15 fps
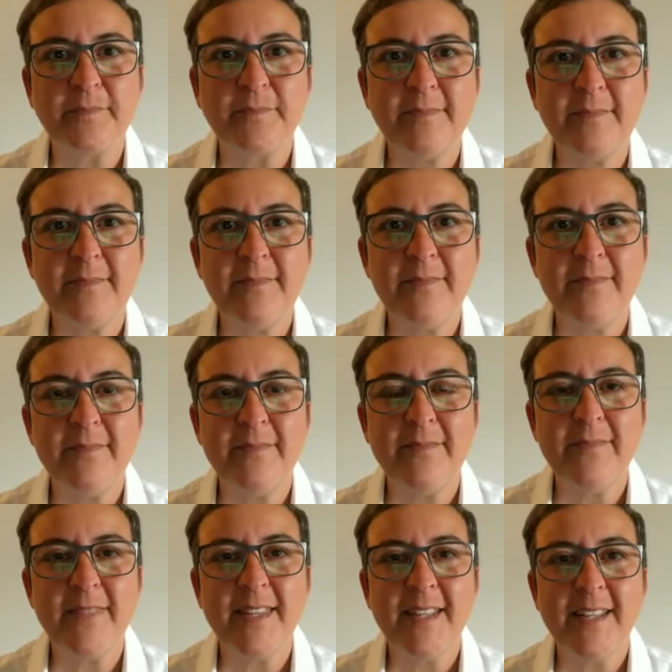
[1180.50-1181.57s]

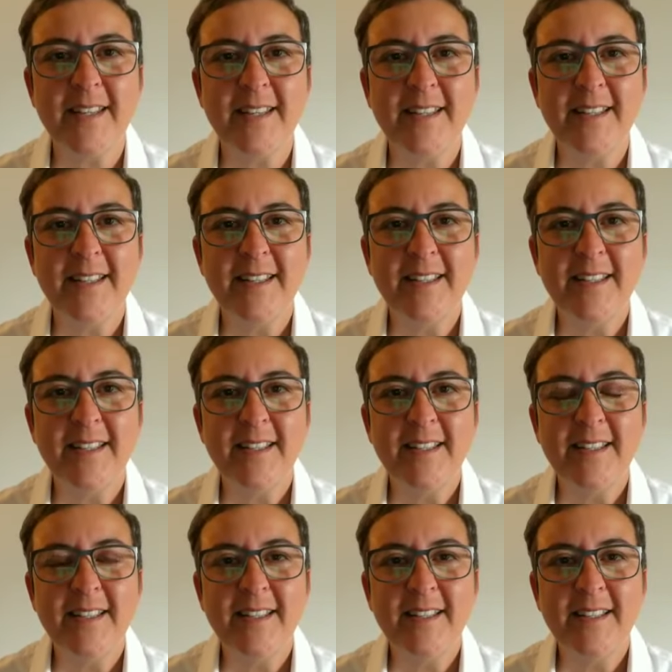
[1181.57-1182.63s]

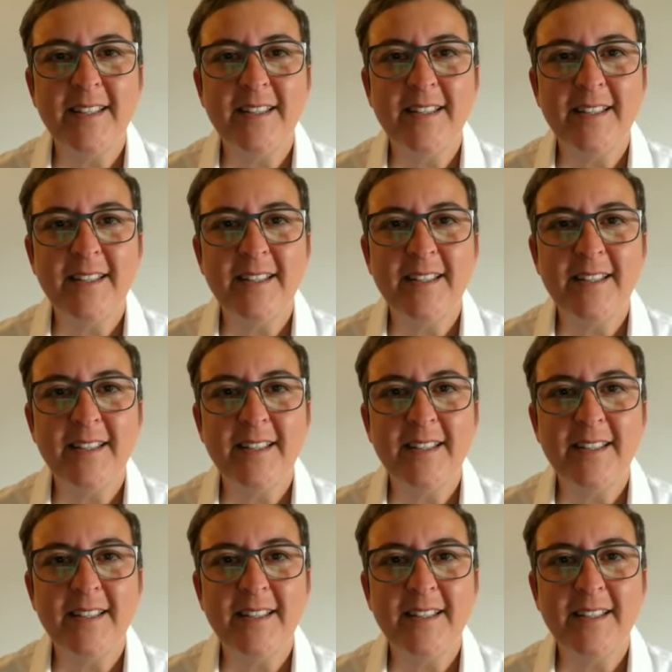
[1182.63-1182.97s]
[no speech]